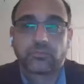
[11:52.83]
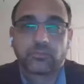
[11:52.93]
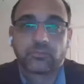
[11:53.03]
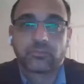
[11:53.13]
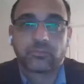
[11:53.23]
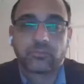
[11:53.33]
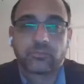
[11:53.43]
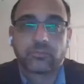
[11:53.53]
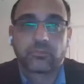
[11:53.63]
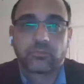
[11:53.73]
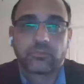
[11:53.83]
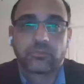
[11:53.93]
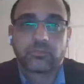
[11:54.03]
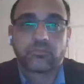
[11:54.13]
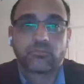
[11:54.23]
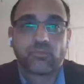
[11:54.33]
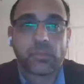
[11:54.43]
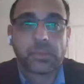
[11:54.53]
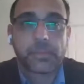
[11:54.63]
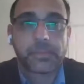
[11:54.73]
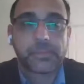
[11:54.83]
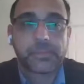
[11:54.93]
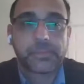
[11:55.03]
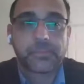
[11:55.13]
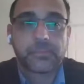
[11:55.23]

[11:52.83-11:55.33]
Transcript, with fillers: uh, increase their productions,